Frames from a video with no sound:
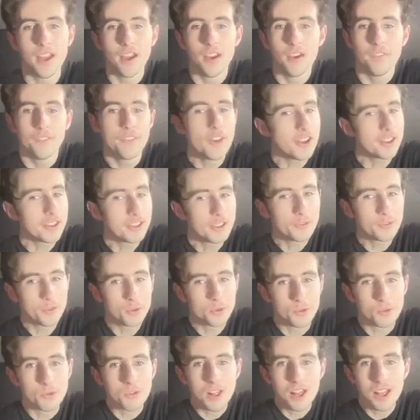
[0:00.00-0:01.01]
first of
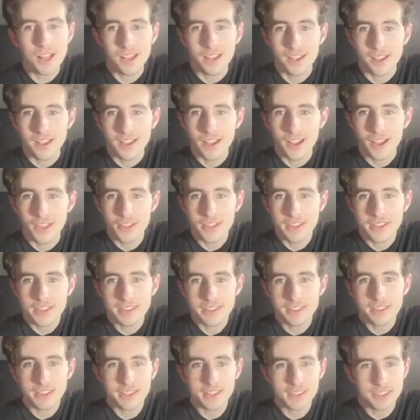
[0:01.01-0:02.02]
all, this
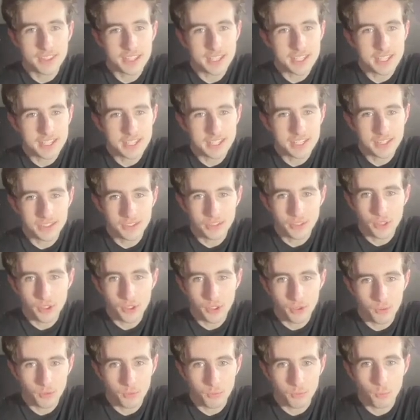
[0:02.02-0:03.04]
is like the
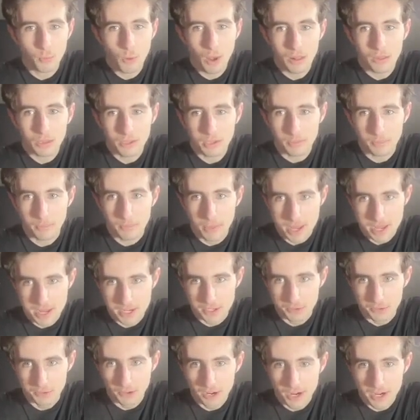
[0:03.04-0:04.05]
the welcome
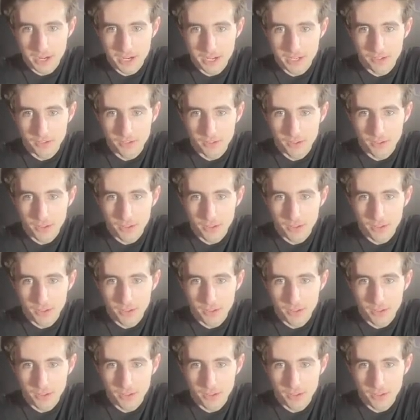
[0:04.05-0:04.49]
page, right?